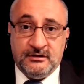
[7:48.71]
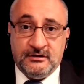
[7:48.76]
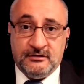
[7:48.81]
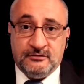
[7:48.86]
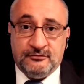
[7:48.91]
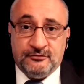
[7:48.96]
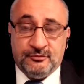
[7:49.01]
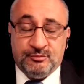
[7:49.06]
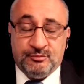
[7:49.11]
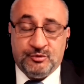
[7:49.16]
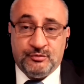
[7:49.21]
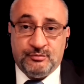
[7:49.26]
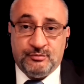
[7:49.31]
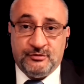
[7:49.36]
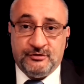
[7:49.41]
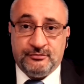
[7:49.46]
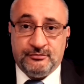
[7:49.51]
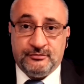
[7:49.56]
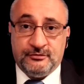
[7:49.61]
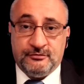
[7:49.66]
support
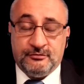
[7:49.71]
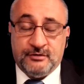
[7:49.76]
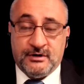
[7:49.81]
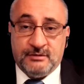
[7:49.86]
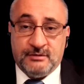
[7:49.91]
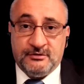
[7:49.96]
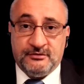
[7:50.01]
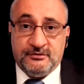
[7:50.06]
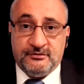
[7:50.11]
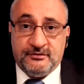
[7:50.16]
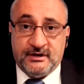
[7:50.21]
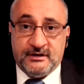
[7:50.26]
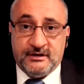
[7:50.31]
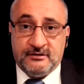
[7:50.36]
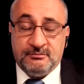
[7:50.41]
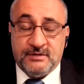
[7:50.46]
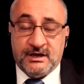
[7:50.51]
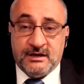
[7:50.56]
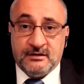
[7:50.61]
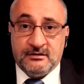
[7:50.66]
mission requirements out of
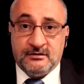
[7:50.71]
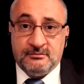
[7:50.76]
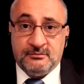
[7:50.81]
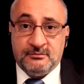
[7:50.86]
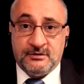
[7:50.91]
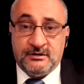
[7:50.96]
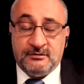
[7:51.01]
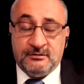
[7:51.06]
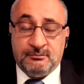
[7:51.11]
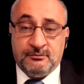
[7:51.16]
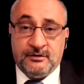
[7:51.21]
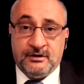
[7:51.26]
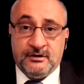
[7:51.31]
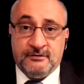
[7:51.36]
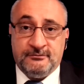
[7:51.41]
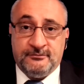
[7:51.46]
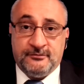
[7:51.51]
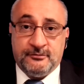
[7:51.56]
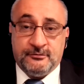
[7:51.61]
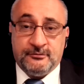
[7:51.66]
Bagram Air
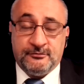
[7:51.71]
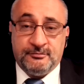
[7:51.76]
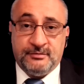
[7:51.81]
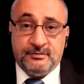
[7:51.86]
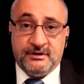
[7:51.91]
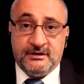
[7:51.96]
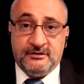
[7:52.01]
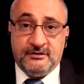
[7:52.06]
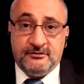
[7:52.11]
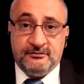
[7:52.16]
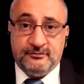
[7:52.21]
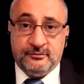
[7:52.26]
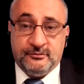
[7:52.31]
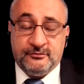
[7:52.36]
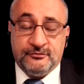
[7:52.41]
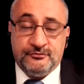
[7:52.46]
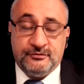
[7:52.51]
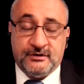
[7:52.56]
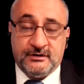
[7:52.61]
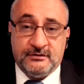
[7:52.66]
Force Base
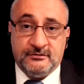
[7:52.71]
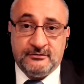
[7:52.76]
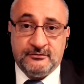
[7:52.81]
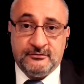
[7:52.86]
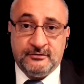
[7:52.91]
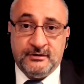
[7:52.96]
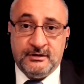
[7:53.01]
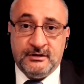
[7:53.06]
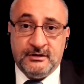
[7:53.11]
for China's